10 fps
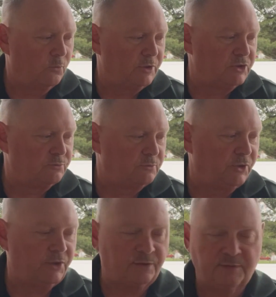when you
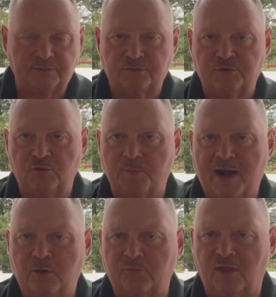look through the
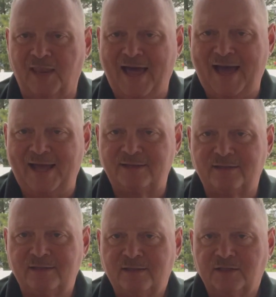barrel with a light,
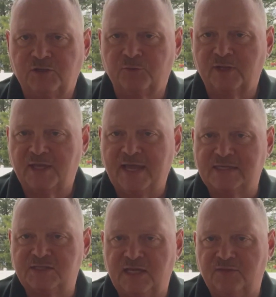you really can't
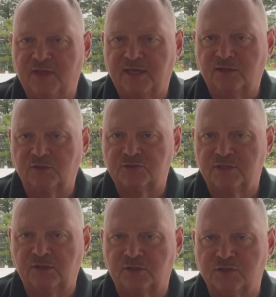see anything. It looks
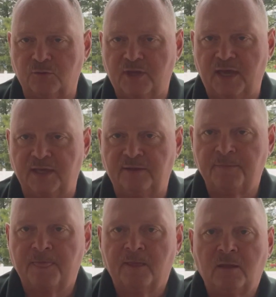okay.
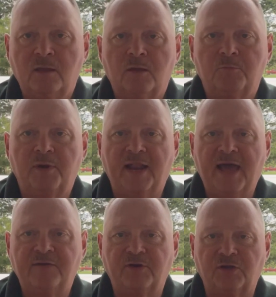But I
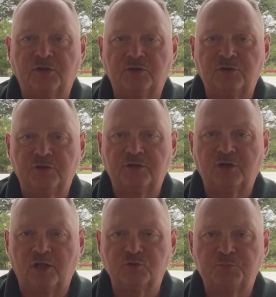have a good,
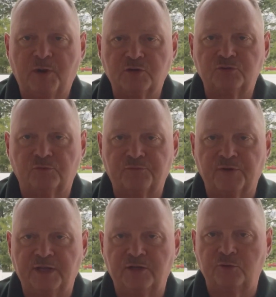close personal
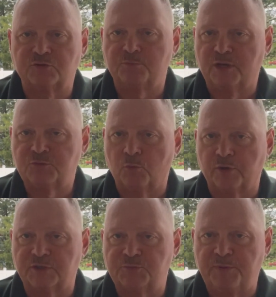friend who's much more
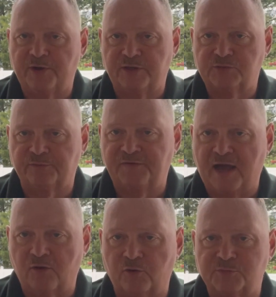experienced with
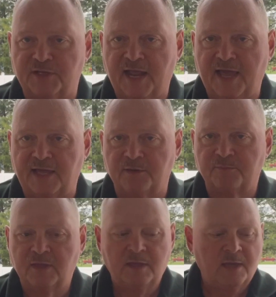firearms than I am,
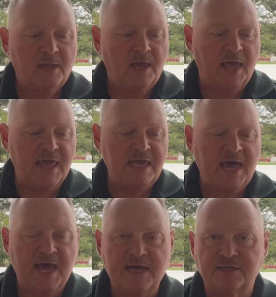and he
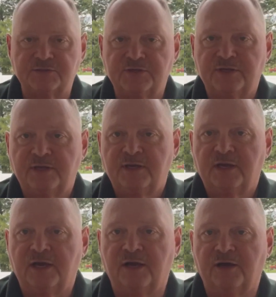has
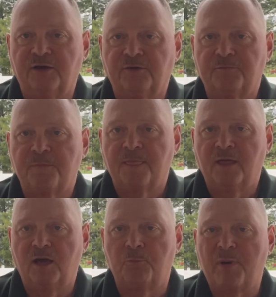
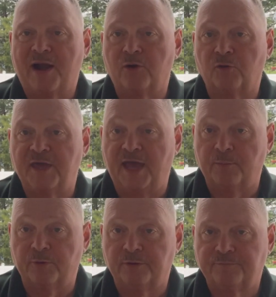a barrel camera.